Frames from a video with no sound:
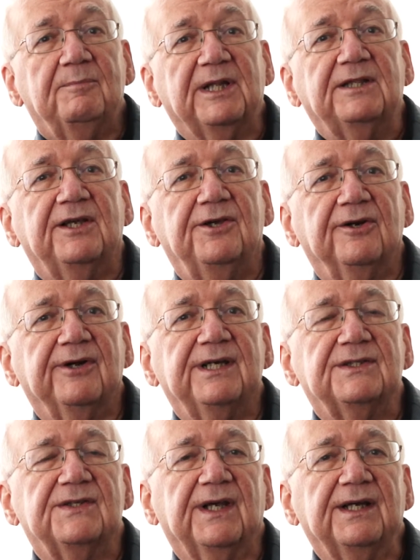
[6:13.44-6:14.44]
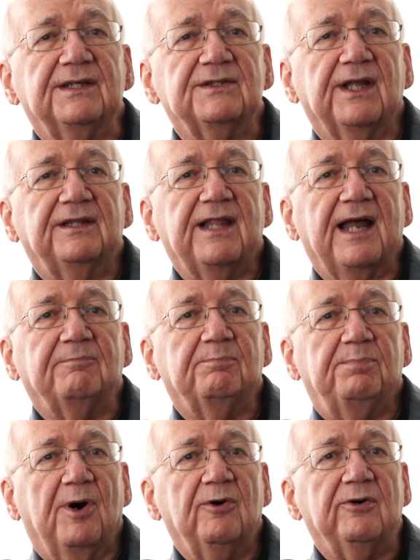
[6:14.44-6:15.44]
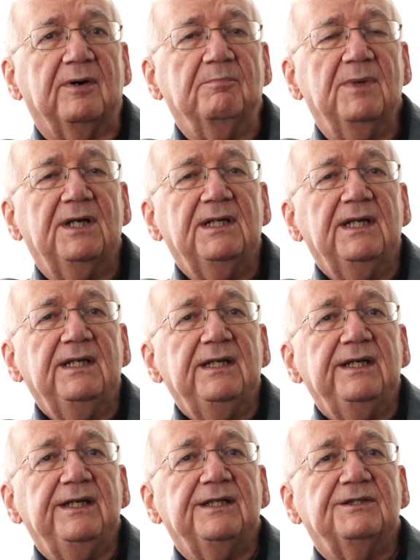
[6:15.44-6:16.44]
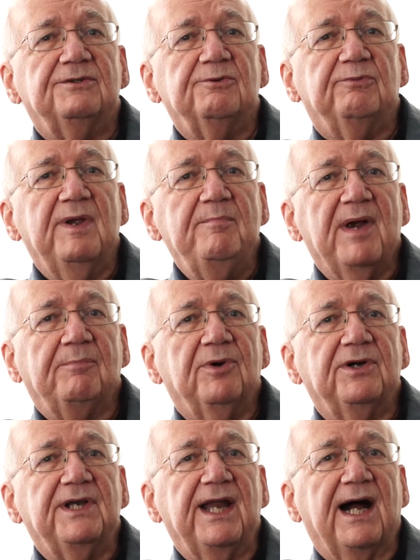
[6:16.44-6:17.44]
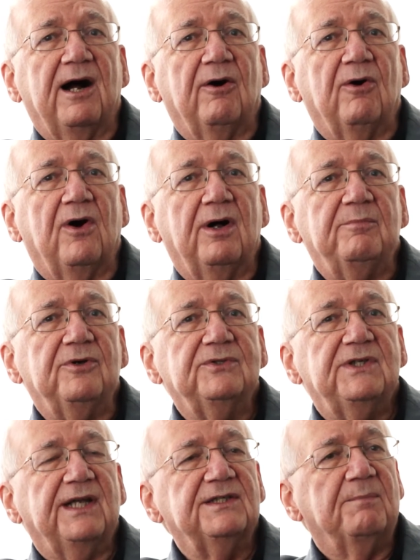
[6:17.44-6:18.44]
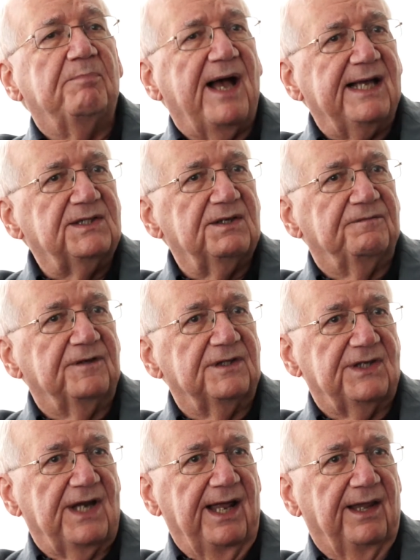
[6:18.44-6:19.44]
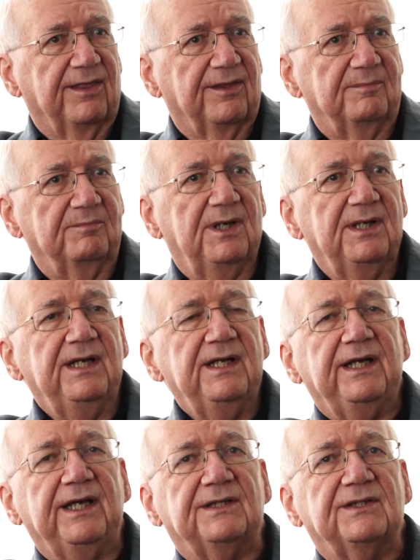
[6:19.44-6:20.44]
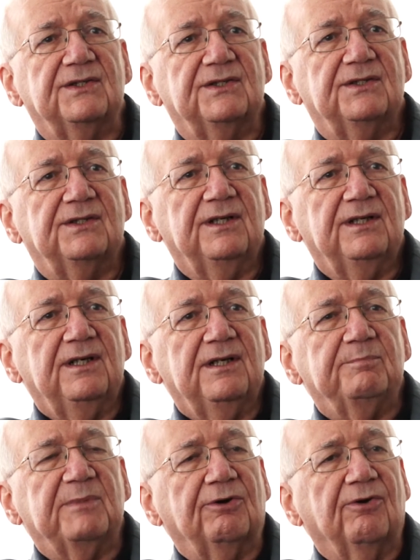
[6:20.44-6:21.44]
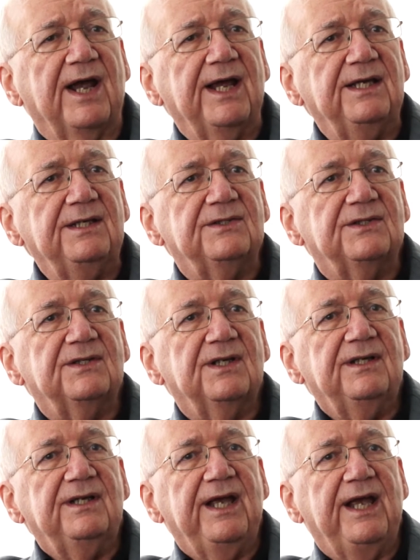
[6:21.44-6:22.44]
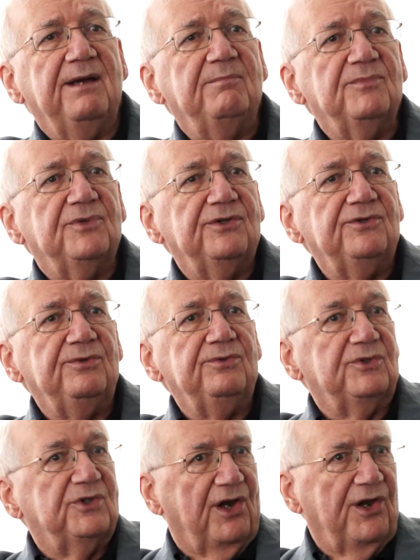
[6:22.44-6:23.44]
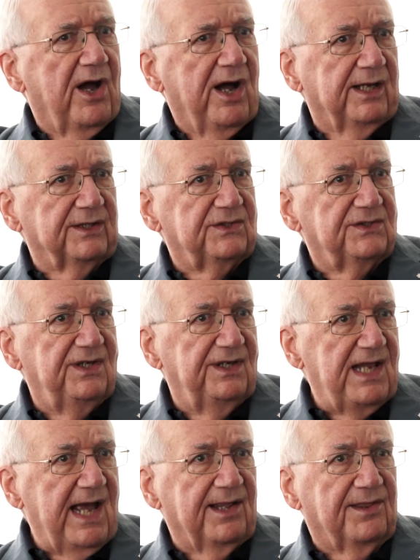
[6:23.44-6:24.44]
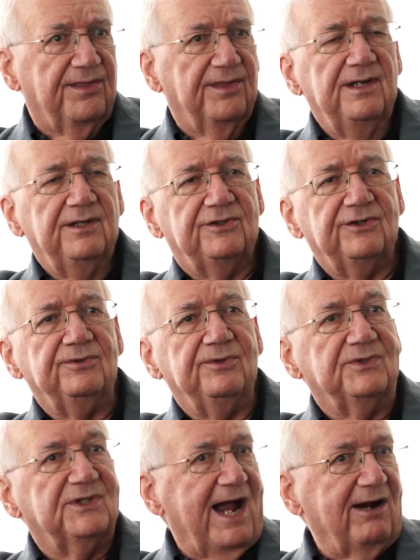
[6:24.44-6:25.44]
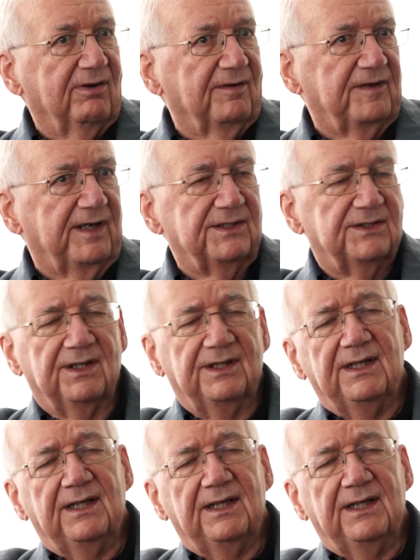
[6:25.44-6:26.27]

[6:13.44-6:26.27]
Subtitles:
But the curious thing is that that poem is remembered now almost as a pacifist anthem. It's McCrae's hymn to loss, to death, to sacrifice.